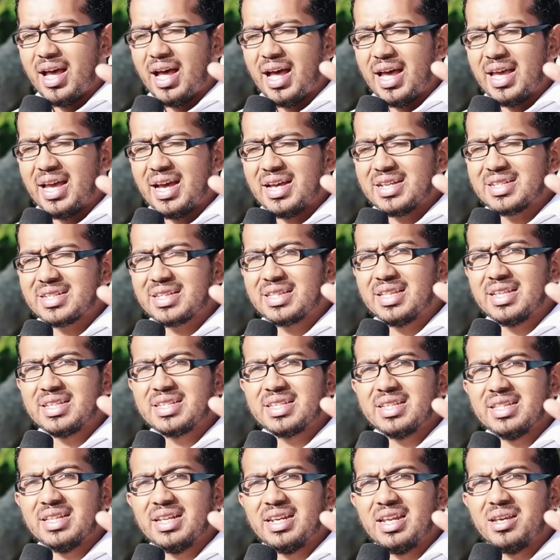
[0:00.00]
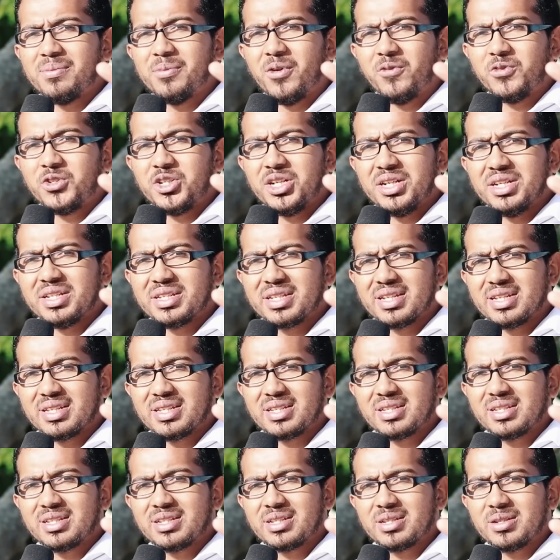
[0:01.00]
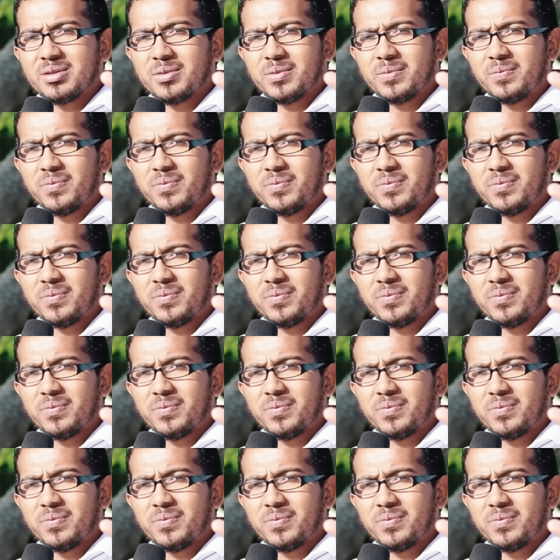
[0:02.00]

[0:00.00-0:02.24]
I ask this in the name of Jesus.